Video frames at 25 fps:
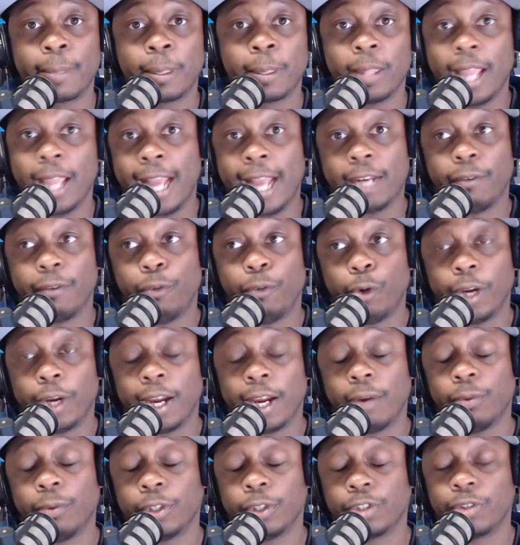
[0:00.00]
They had a
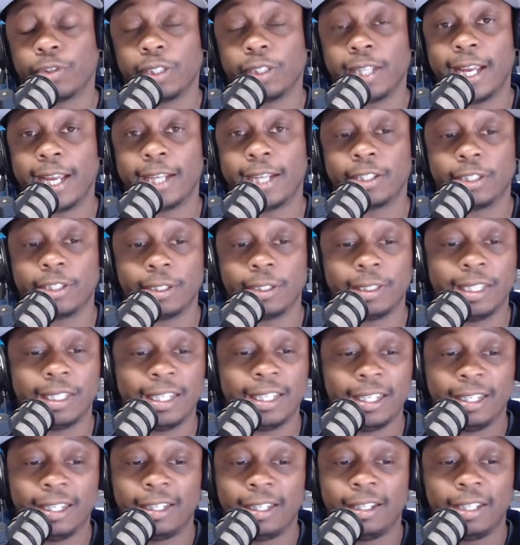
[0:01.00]
4-game win streak last year.
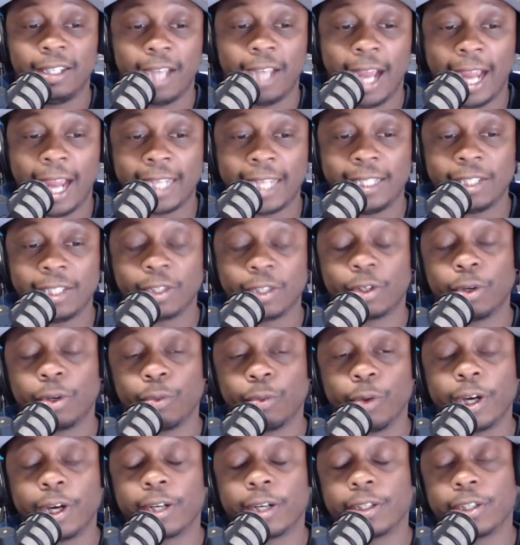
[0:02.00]
Identical
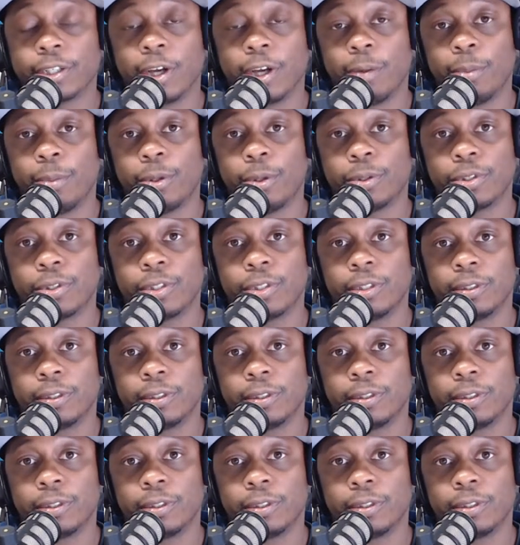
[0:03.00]
records almost.